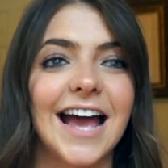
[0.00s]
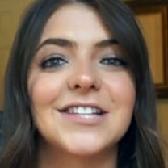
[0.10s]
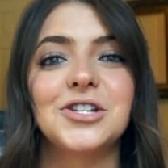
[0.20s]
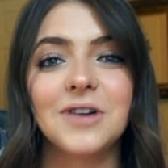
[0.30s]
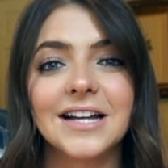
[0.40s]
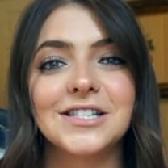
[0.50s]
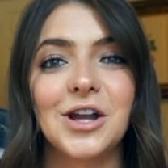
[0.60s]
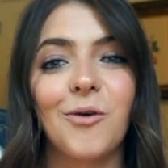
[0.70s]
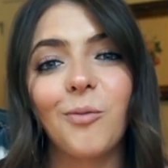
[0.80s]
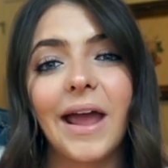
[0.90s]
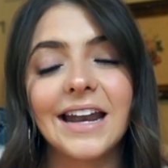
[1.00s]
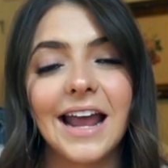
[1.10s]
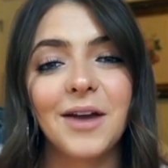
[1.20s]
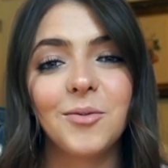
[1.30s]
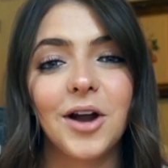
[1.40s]
as you guys know, Wayne and
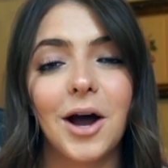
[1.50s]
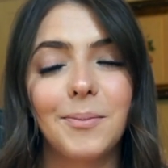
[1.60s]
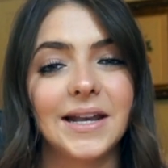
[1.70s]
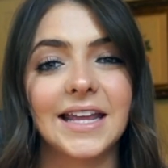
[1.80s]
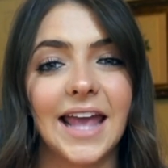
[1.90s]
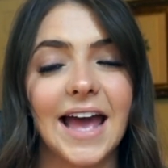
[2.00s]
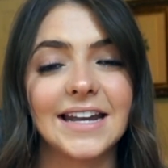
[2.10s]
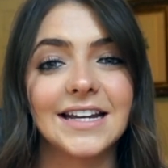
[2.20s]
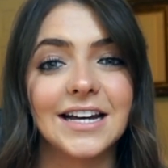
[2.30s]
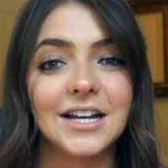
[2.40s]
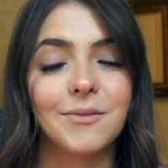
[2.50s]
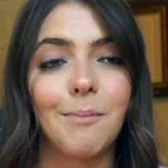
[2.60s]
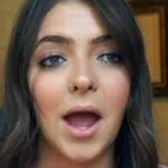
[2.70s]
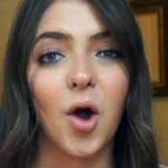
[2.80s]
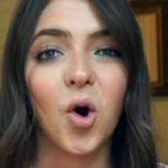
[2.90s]
I were up in Canada
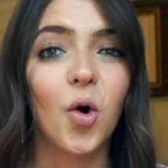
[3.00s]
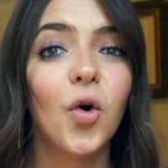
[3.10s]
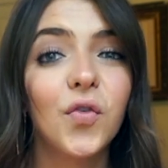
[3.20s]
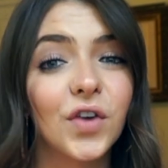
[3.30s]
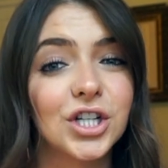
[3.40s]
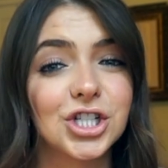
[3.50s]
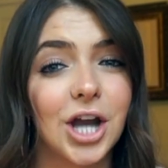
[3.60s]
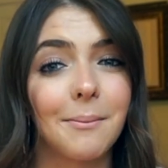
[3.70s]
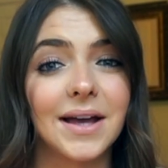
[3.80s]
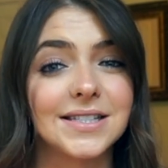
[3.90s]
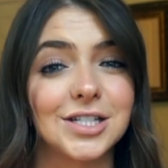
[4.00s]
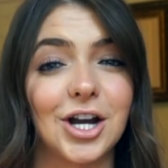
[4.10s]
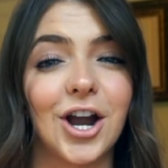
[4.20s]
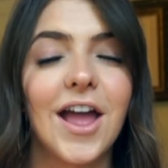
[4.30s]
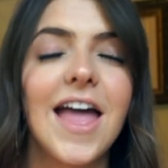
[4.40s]
my whole first
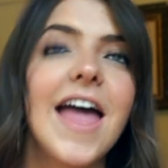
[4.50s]
trimester.